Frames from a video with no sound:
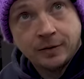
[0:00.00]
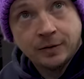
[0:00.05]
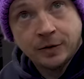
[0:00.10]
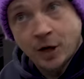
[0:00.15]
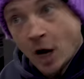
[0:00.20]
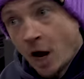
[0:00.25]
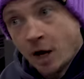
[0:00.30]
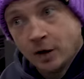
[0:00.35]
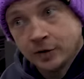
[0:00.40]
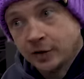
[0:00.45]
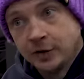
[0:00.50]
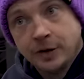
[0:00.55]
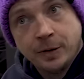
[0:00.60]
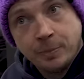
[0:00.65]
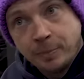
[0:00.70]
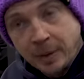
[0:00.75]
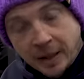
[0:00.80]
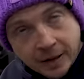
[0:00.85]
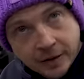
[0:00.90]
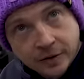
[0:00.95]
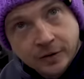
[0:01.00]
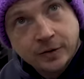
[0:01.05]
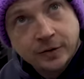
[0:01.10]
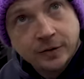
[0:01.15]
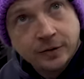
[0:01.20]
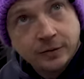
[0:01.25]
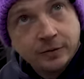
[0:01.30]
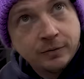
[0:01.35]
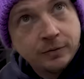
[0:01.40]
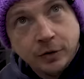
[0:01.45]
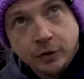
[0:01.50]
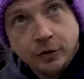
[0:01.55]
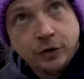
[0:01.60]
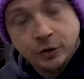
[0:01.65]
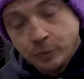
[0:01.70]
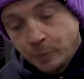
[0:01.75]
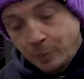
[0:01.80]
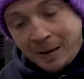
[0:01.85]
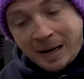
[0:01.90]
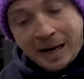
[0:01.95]
Cars are the biggest
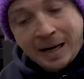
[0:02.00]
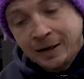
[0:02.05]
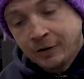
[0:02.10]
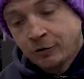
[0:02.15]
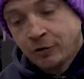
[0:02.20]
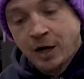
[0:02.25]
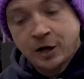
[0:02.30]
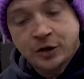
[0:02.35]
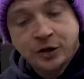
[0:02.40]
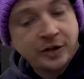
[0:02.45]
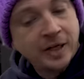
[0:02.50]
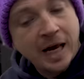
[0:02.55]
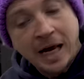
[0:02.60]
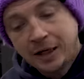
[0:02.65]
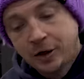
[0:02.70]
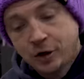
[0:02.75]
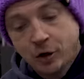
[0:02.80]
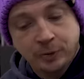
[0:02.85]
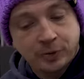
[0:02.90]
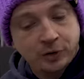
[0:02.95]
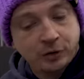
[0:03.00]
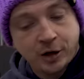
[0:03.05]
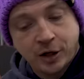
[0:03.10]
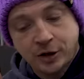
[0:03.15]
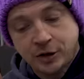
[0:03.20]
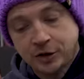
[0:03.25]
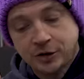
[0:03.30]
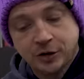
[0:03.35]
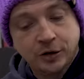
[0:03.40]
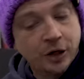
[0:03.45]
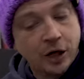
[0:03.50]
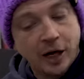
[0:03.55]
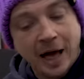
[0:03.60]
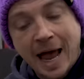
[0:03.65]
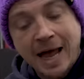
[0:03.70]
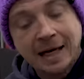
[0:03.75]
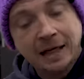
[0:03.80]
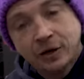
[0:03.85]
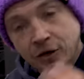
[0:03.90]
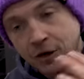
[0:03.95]
plane crashes, helicopter crashes,
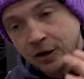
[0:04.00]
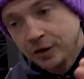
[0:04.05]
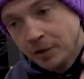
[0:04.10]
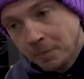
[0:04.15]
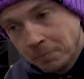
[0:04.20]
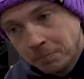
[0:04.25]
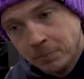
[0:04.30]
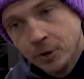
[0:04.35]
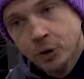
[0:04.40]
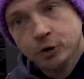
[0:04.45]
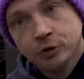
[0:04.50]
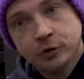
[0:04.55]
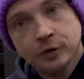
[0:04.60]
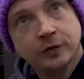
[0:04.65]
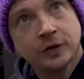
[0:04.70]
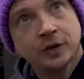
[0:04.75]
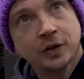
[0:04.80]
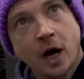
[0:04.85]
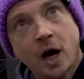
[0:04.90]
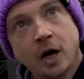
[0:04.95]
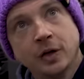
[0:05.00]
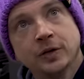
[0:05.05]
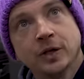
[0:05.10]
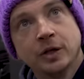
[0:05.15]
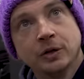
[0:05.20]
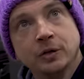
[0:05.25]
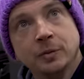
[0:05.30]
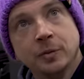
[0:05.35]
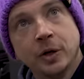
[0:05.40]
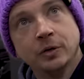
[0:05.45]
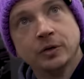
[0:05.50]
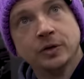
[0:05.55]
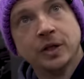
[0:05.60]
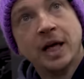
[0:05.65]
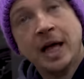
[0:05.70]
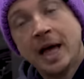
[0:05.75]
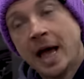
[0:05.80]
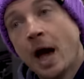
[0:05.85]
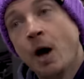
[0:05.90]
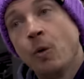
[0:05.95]
anything that moves, cars kill the most.
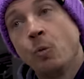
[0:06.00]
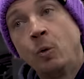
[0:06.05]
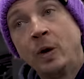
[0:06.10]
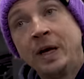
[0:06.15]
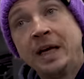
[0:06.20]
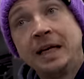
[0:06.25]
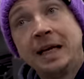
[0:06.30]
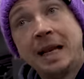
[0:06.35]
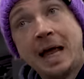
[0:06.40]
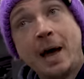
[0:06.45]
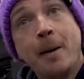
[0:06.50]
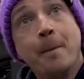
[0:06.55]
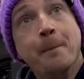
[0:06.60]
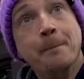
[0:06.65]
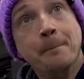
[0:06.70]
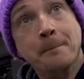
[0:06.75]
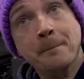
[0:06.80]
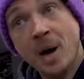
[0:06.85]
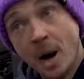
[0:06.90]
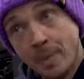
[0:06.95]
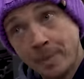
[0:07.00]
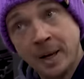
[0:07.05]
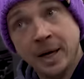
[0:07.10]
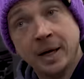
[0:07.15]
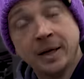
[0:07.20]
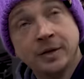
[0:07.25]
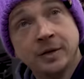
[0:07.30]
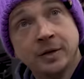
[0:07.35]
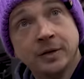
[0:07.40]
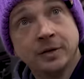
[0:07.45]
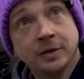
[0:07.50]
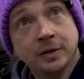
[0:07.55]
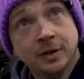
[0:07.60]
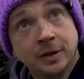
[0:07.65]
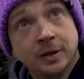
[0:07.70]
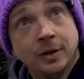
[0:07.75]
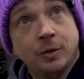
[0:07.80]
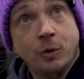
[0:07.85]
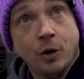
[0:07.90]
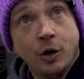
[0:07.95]
Yep. And we let muppets
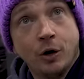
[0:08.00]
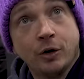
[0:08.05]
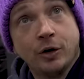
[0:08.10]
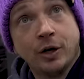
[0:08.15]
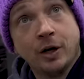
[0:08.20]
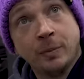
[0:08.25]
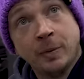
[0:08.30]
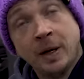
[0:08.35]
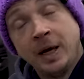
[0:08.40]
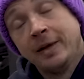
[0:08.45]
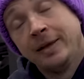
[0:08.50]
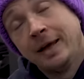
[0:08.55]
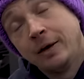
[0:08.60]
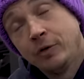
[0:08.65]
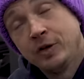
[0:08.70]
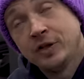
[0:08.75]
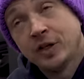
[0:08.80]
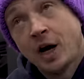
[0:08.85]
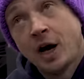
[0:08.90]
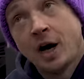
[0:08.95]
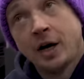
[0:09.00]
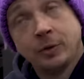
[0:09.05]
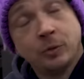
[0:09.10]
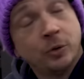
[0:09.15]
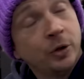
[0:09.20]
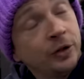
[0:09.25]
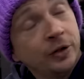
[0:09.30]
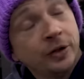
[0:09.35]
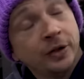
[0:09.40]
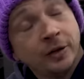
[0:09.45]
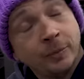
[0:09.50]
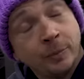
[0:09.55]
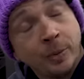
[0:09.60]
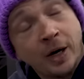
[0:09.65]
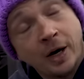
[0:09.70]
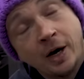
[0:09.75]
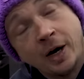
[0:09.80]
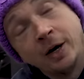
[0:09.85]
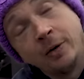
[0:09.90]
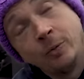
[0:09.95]
work on them. There is a harder word,
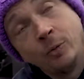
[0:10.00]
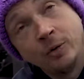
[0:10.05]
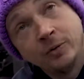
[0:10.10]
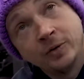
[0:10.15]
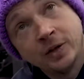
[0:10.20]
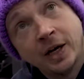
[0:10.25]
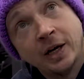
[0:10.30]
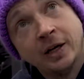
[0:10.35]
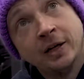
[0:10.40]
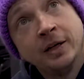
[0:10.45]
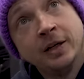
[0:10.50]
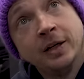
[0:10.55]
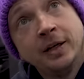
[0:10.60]
but I won't say it.